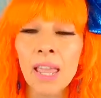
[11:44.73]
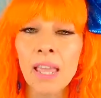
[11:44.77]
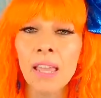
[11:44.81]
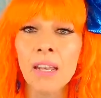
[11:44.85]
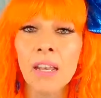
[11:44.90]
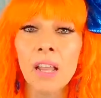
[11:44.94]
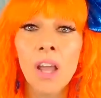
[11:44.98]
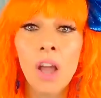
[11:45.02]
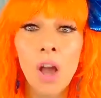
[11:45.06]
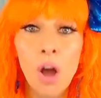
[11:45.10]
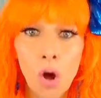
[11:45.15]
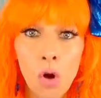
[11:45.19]

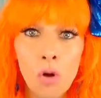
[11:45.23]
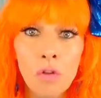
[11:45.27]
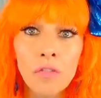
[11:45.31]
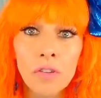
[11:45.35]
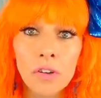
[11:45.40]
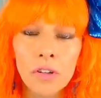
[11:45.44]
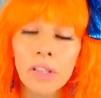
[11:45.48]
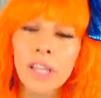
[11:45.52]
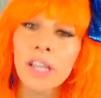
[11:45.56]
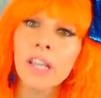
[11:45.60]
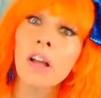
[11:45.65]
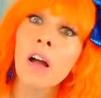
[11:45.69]
And
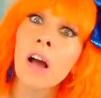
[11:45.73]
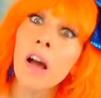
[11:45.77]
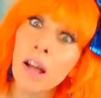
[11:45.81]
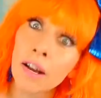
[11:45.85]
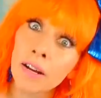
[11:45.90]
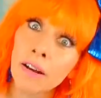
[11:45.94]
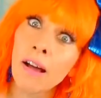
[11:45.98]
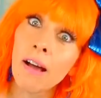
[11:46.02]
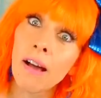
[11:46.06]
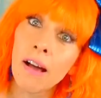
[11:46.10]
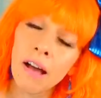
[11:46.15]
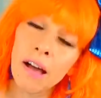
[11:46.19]
over like
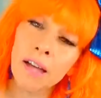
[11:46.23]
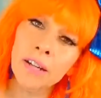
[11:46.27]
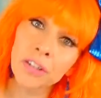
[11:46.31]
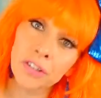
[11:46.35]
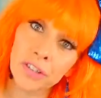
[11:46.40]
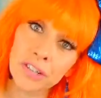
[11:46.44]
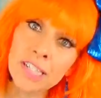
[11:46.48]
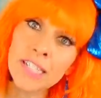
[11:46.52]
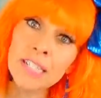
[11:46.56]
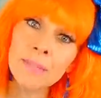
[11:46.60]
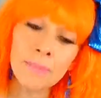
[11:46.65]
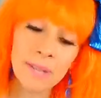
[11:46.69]
on
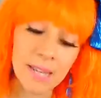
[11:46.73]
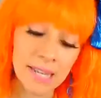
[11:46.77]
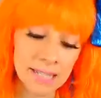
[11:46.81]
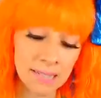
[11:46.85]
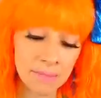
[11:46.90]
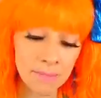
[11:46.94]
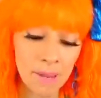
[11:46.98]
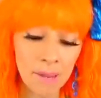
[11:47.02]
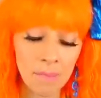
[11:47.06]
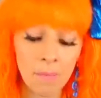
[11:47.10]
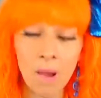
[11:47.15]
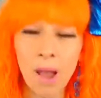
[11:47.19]

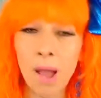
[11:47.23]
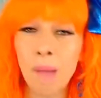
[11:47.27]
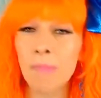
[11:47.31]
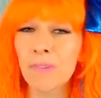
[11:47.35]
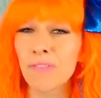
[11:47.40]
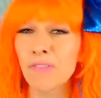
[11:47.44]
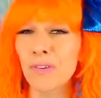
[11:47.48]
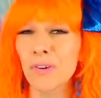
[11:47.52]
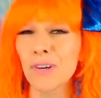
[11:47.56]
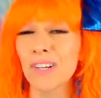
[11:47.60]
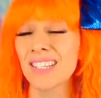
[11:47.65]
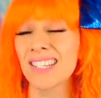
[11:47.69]
Christmas, my mom,
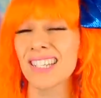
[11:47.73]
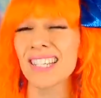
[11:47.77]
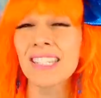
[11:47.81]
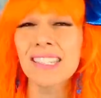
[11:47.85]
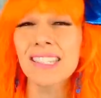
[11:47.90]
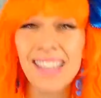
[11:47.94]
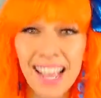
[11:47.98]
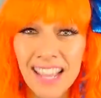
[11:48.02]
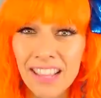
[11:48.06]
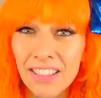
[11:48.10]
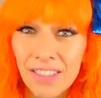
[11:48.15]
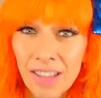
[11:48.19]
of course,
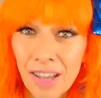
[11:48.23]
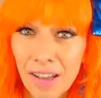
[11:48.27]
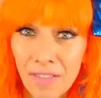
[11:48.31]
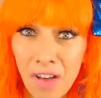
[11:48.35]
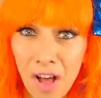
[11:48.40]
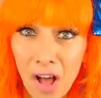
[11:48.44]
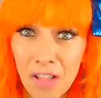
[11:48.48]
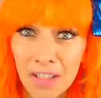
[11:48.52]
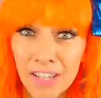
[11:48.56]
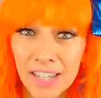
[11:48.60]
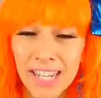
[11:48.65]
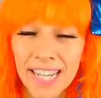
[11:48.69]
I love
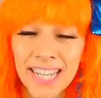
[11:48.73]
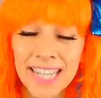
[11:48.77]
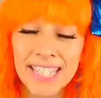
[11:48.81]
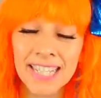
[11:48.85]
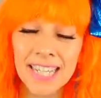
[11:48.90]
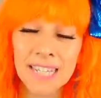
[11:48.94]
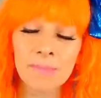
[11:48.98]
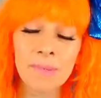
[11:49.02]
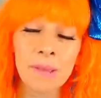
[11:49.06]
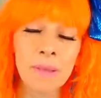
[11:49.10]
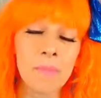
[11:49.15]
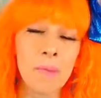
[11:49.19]
holidays
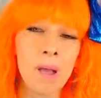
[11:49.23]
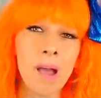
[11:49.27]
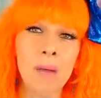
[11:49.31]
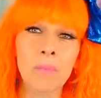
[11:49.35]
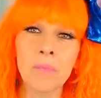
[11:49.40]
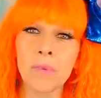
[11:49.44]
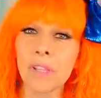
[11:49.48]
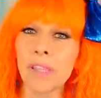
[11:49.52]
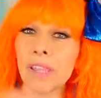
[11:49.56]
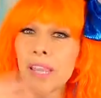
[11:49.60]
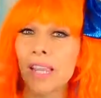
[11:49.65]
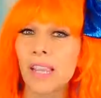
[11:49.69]
because my
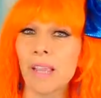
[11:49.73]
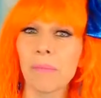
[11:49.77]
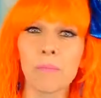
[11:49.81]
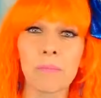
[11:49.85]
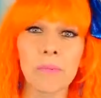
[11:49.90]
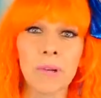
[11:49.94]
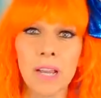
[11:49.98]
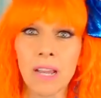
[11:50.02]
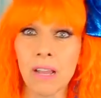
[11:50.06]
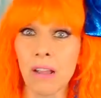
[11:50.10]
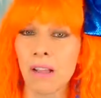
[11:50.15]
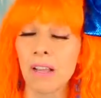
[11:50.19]
mom would like
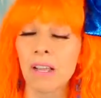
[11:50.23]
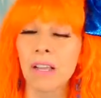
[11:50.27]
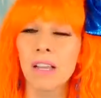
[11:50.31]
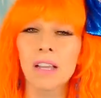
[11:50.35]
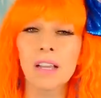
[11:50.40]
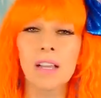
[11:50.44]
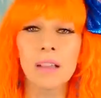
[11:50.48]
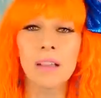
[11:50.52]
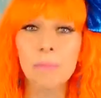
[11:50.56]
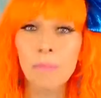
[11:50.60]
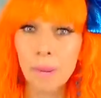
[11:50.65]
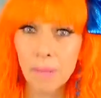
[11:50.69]
bring,
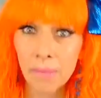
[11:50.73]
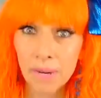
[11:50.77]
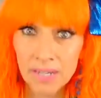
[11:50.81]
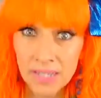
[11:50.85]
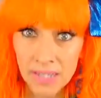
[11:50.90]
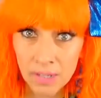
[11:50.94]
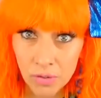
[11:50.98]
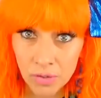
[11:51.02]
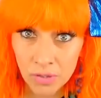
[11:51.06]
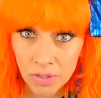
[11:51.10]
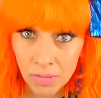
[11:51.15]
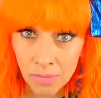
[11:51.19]
remember I
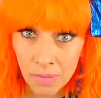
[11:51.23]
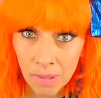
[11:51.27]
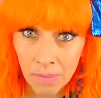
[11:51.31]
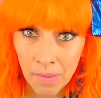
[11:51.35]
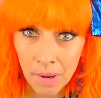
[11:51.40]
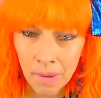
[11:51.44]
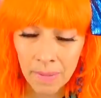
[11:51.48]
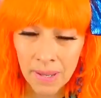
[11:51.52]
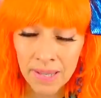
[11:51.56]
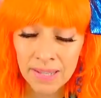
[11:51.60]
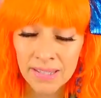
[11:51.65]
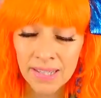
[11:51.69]
told you my
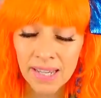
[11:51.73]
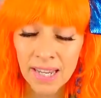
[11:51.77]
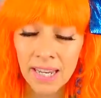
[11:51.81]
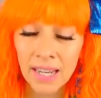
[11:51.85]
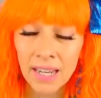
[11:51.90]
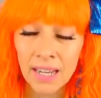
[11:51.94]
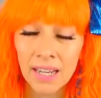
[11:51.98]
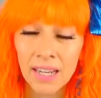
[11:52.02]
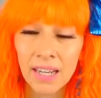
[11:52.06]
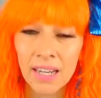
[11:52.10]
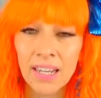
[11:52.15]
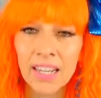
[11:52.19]
mom has
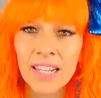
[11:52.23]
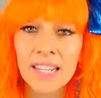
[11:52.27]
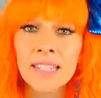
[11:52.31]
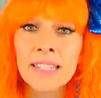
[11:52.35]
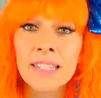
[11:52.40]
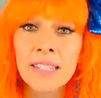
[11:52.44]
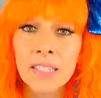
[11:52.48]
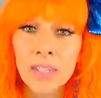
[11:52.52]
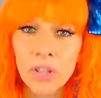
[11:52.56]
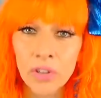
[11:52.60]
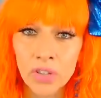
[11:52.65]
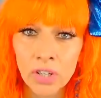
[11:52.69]
like
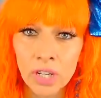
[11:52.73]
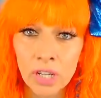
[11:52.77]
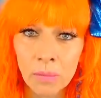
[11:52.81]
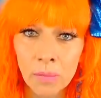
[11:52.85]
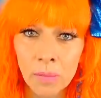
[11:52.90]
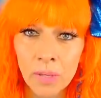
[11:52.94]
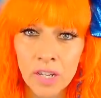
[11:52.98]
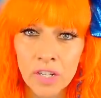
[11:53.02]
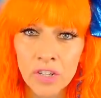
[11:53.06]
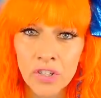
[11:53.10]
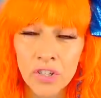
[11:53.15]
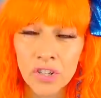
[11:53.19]
gazillion
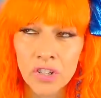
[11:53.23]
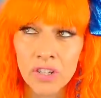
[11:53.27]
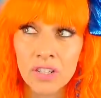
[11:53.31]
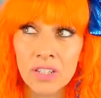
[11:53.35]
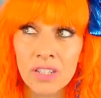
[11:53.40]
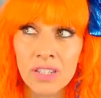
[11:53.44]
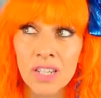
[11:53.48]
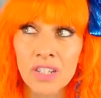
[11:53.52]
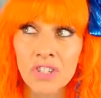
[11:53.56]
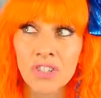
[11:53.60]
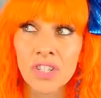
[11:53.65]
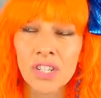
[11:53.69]

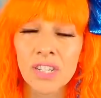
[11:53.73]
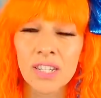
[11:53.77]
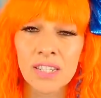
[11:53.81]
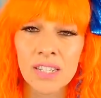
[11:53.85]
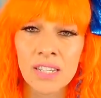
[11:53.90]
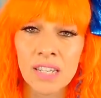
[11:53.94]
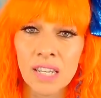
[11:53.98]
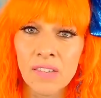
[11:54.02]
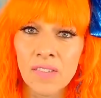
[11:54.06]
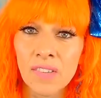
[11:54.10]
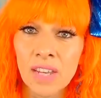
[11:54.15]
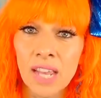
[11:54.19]
pictures that she
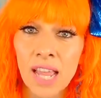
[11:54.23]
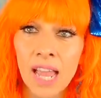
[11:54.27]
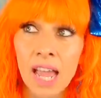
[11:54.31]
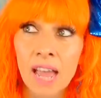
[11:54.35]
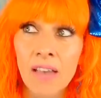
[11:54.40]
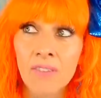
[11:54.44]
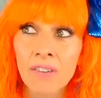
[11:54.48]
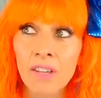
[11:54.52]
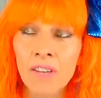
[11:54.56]
doesn't even have